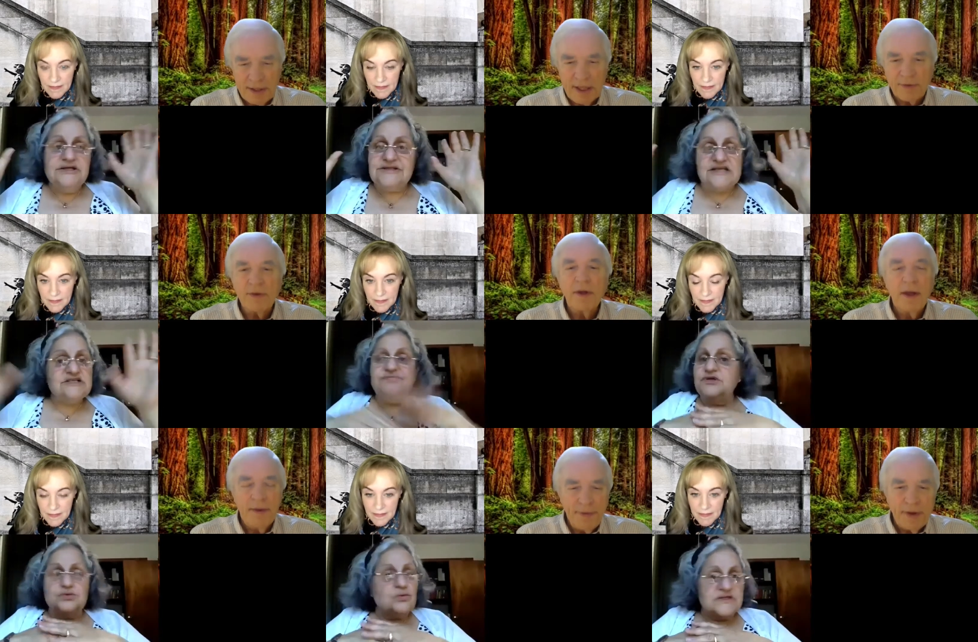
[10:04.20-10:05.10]
Speaker 1: it as if
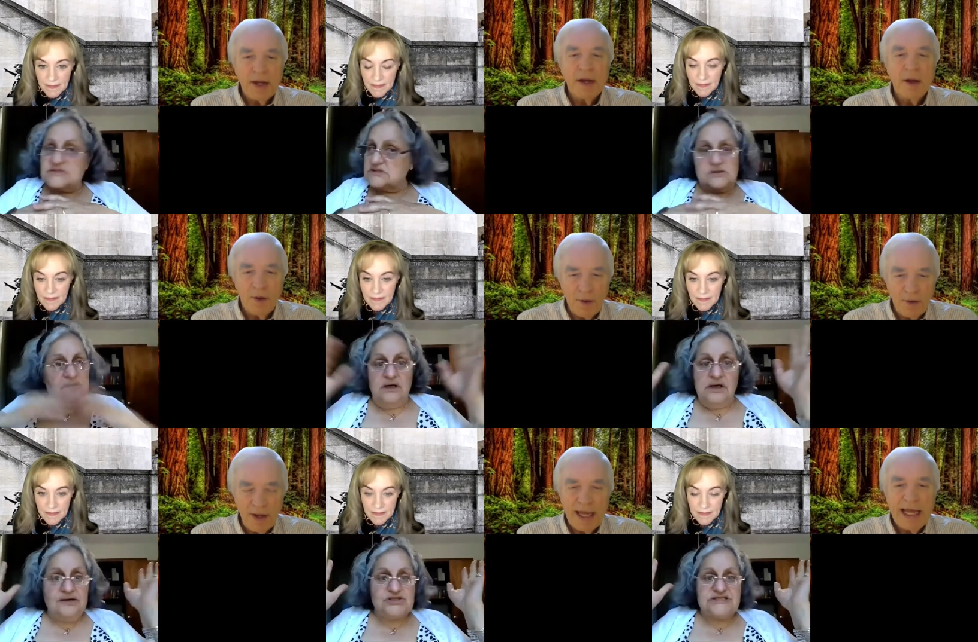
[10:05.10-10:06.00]
it was
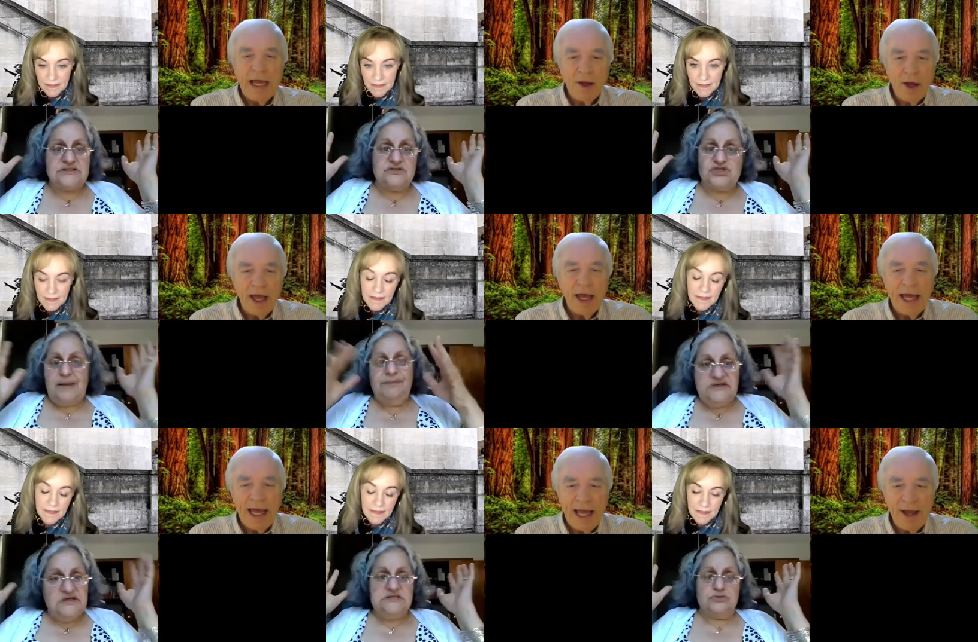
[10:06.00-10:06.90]
just
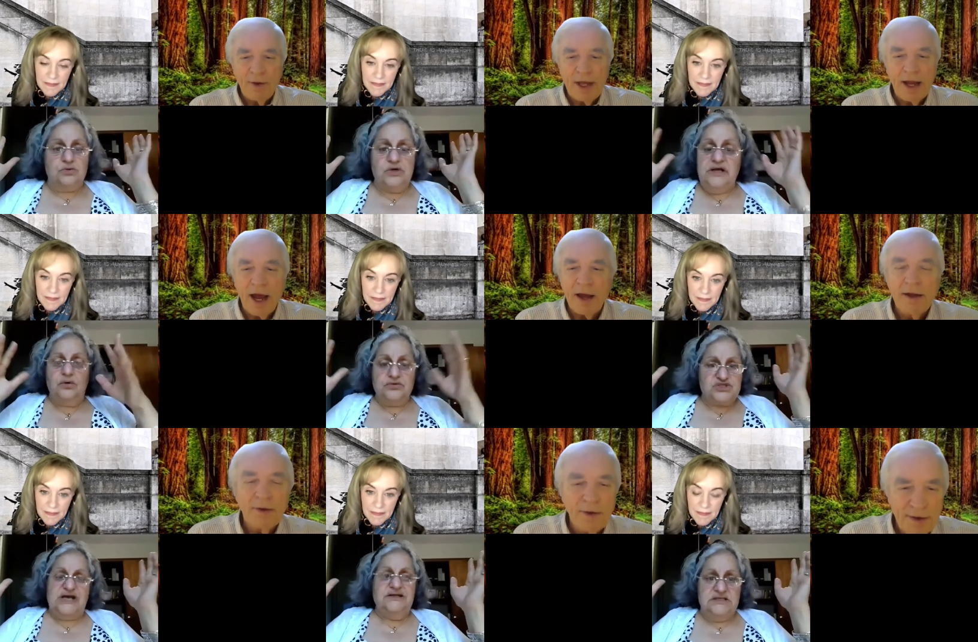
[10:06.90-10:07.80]
Japanese or
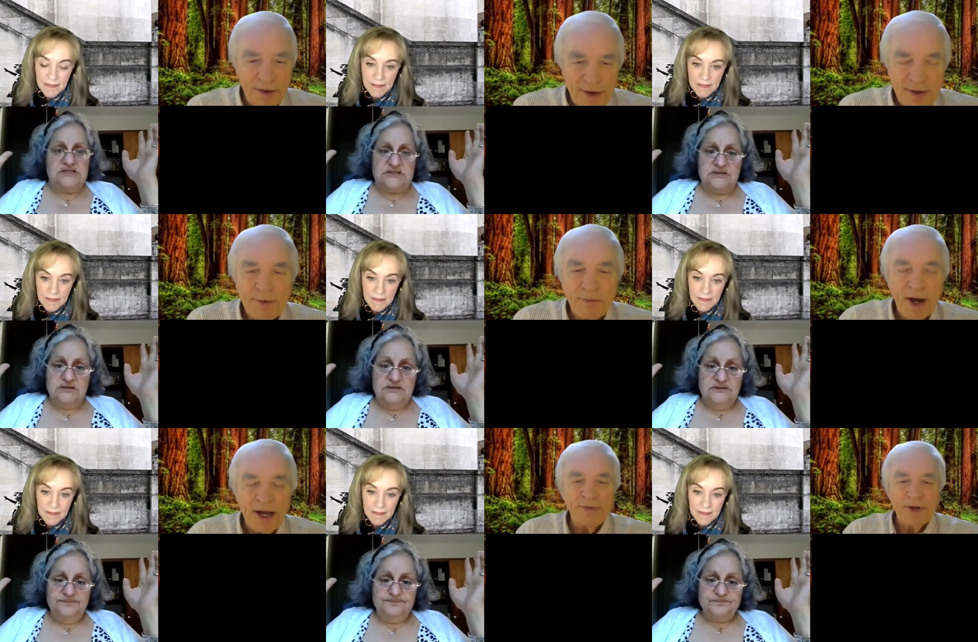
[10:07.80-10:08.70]
Chinese.
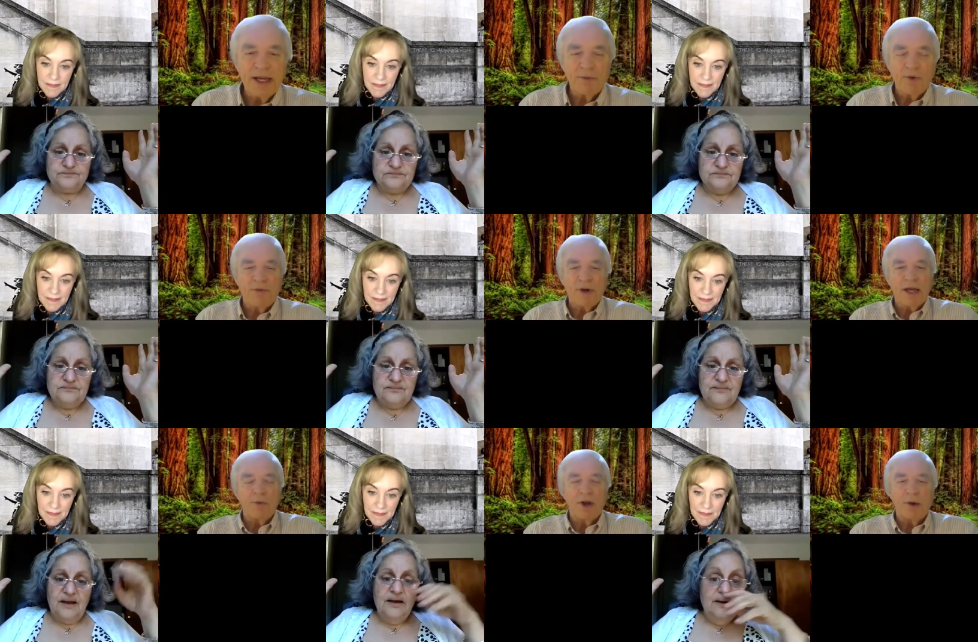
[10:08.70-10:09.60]
Right, and forget
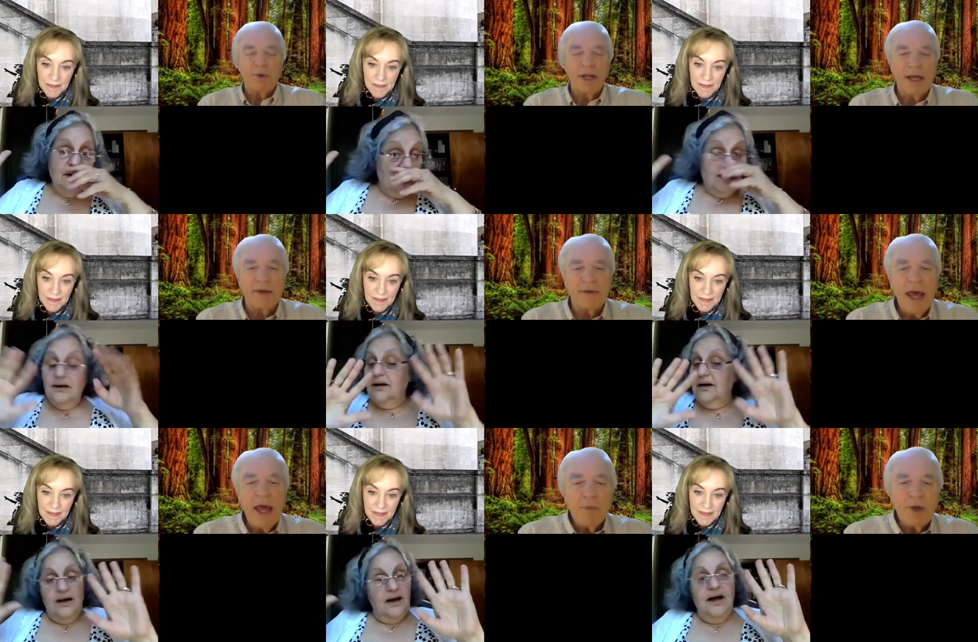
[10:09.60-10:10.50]
what it really is.
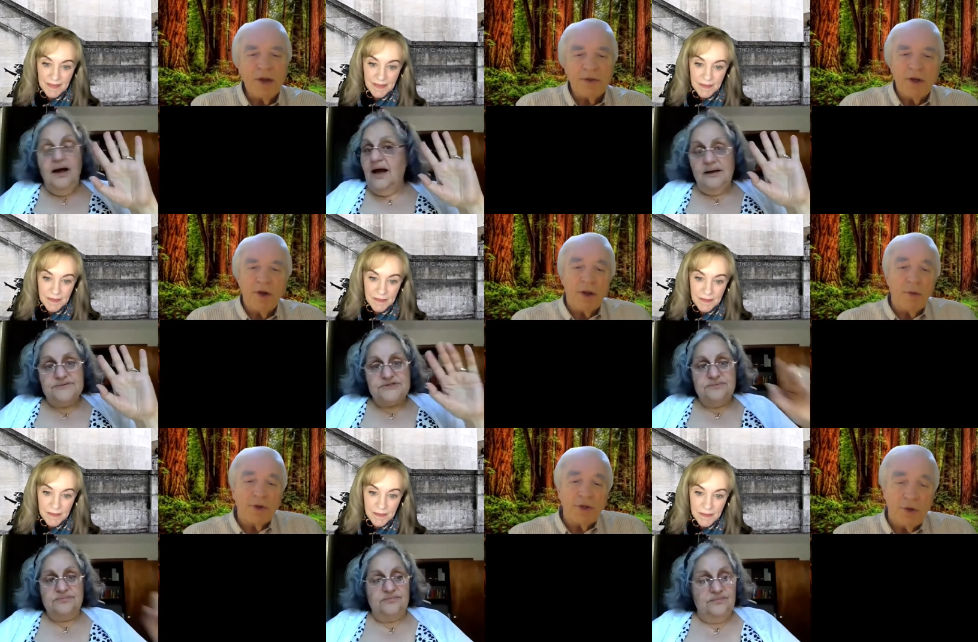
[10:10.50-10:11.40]
Because,
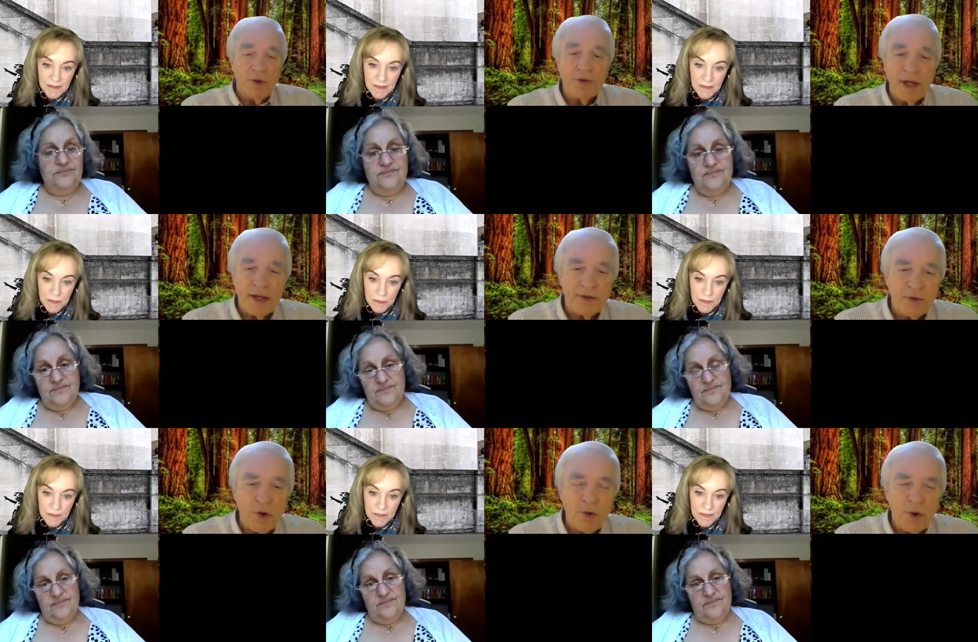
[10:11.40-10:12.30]
what you said is
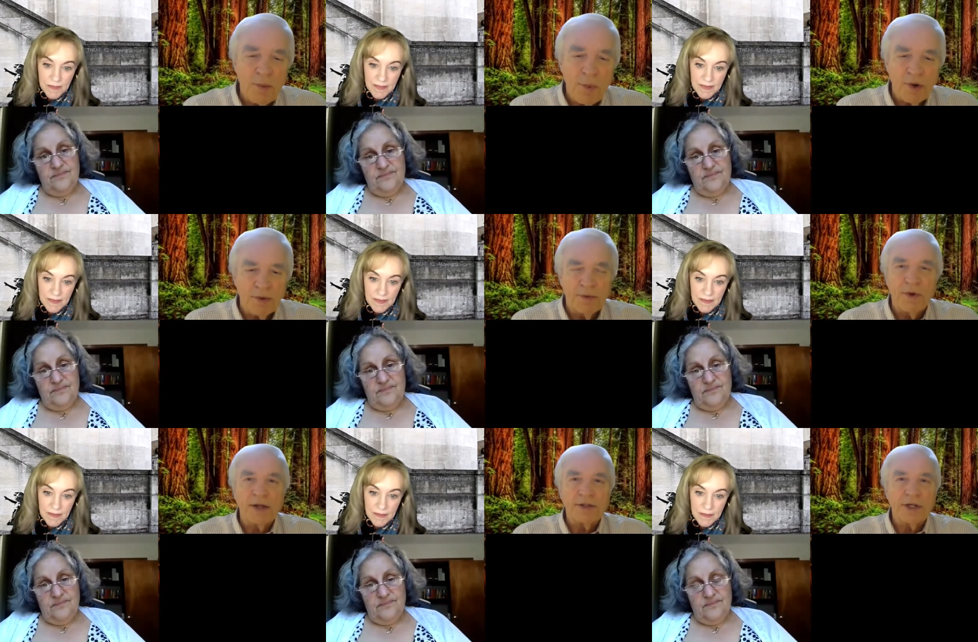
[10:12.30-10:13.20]
so important,
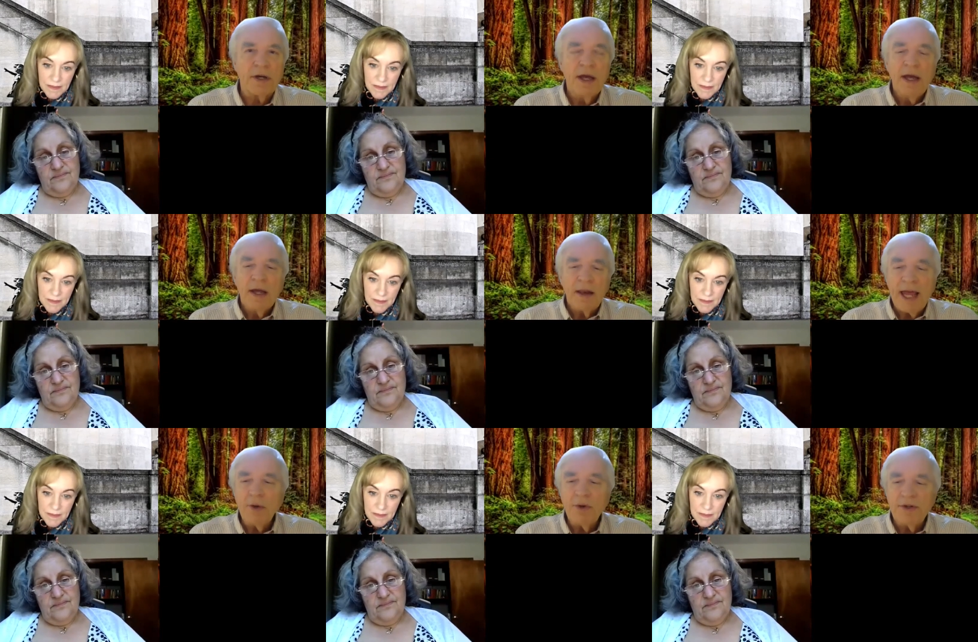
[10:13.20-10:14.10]
Rasha.
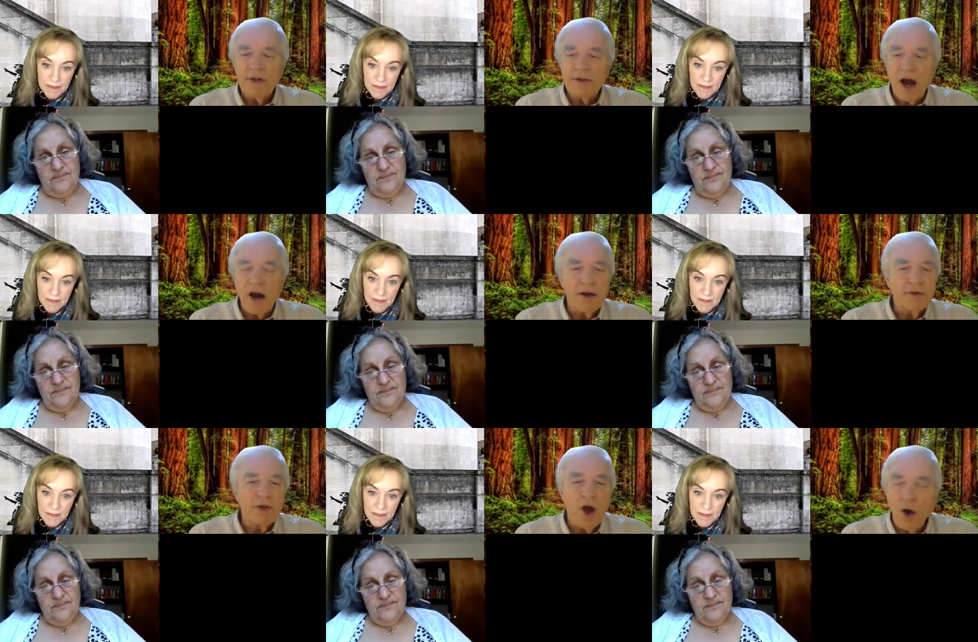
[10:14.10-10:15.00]
Languages are
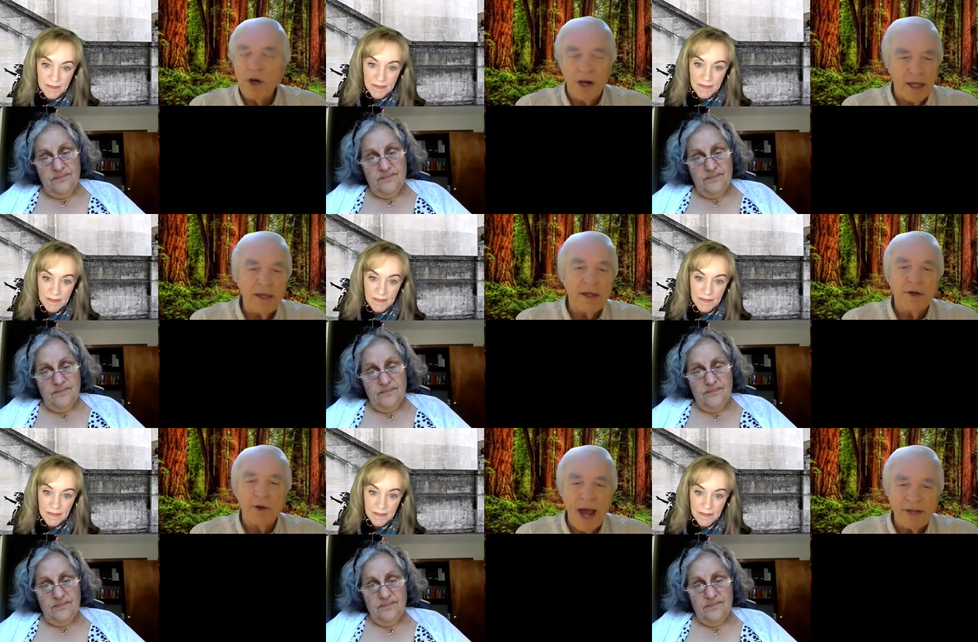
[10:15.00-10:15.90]
totally
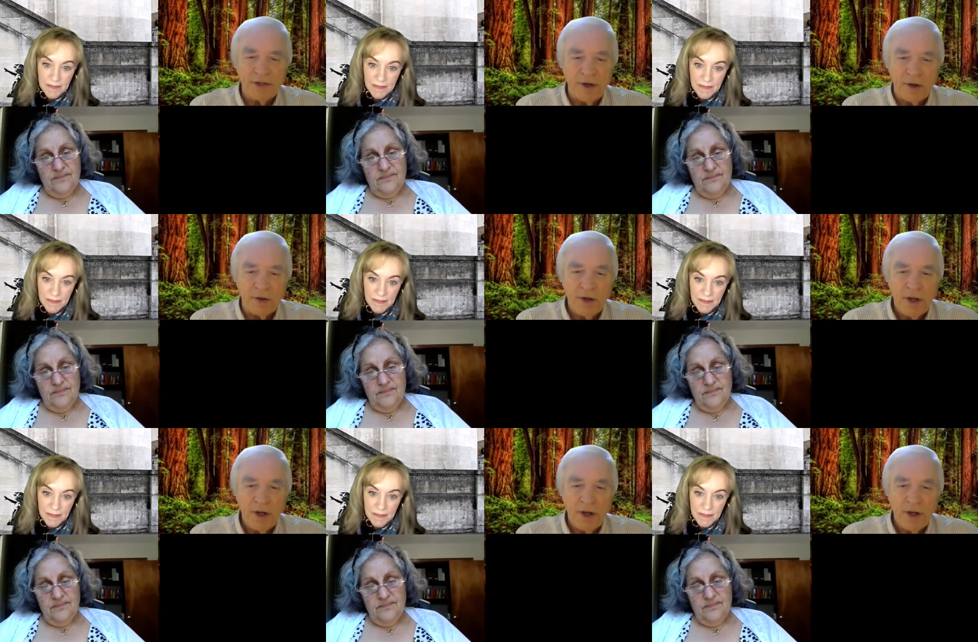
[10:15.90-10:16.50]
irrational.